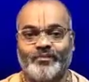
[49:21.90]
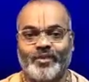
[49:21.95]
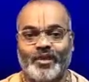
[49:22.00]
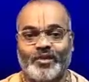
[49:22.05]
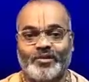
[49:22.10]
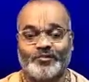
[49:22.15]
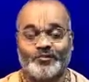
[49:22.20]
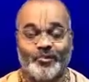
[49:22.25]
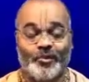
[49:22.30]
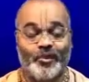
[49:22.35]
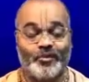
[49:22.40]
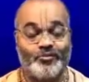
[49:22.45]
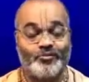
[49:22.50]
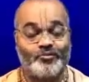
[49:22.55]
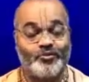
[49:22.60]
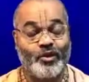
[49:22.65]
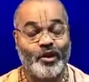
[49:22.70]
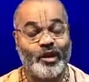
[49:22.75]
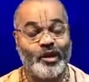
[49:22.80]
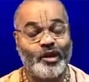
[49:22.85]

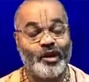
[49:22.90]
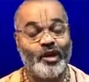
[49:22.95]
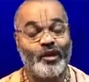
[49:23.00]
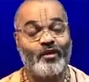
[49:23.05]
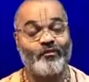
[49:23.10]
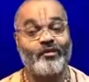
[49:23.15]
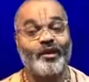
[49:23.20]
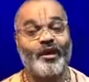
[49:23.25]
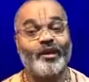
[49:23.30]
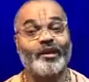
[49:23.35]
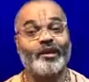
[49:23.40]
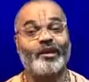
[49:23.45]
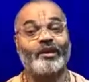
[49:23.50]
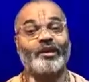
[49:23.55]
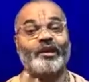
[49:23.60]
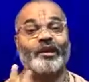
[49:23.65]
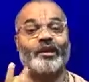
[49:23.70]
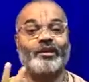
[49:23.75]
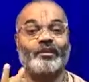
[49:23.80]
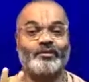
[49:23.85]
Spiritual
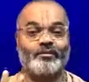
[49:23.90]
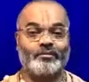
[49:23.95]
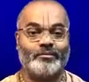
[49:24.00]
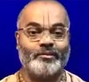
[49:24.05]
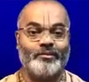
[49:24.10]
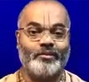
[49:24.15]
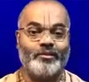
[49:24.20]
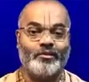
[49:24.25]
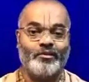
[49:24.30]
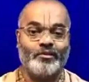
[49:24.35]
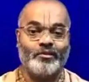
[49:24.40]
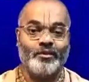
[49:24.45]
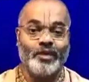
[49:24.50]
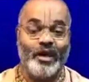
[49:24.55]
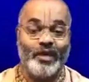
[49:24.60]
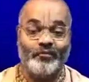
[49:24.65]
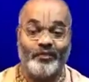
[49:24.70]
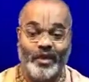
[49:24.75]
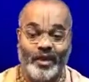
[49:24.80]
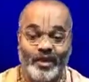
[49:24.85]
awakening,
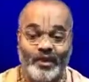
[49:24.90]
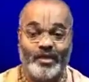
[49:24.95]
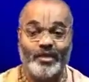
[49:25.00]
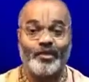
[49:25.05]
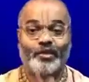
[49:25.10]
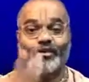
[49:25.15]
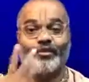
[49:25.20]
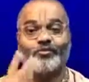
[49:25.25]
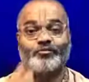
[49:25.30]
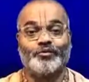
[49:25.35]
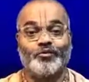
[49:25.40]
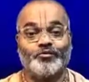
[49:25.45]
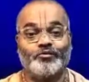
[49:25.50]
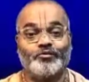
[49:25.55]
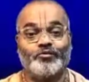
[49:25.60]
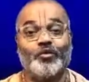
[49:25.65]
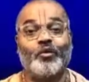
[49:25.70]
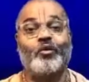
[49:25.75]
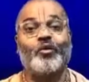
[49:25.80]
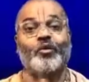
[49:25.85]
awakening of the
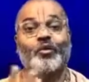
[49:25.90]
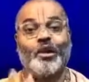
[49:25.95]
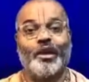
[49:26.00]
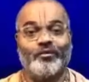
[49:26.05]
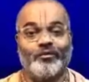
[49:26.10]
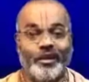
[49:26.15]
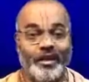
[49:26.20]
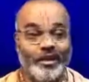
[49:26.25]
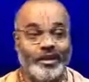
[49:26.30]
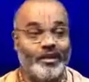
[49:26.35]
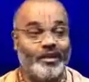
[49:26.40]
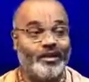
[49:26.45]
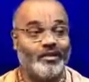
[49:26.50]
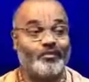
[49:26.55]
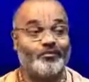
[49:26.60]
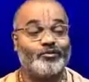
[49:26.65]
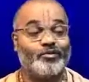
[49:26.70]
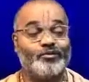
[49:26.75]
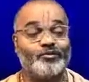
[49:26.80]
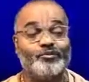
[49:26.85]
soul, awakening
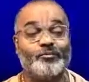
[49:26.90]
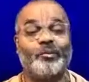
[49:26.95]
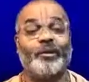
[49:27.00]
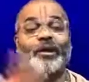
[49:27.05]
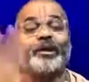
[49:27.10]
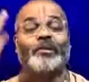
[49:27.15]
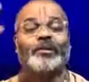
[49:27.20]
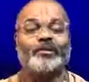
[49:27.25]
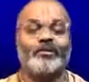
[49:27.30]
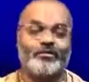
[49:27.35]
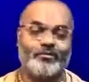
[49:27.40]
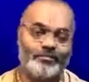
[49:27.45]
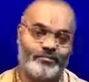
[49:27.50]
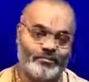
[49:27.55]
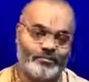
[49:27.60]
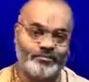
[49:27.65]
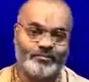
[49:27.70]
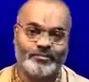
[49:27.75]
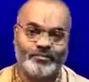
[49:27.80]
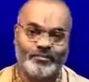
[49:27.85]
of the spirit,
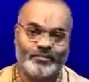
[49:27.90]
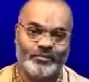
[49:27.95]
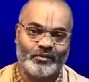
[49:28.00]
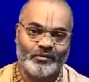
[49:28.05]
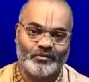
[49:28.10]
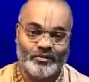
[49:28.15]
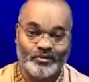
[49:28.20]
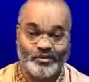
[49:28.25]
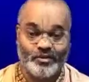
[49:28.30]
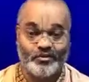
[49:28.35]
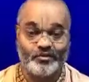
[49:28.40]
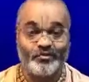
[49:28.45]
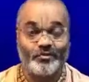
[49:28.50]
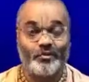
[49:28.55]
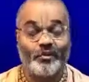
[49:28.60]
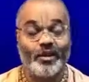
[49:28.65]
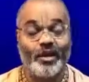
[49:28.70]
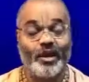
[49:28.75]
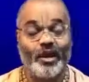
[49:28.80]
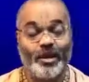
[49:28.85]
which is
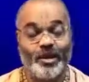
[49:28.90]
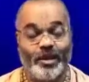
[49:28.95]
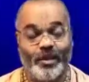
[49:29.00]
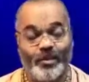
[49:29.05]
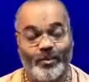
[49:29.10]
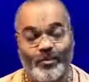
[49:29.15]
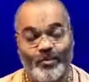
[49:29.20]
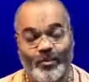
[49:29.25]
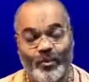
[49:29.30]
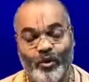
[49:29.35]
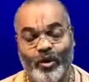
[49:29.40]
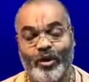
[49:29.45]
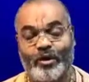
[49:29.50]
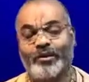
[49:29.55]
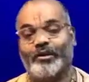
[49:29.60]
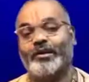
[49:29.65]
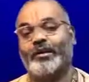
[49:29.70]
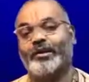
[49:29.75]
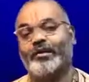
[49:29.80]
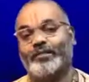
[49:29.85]
very
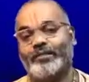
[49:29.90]
important.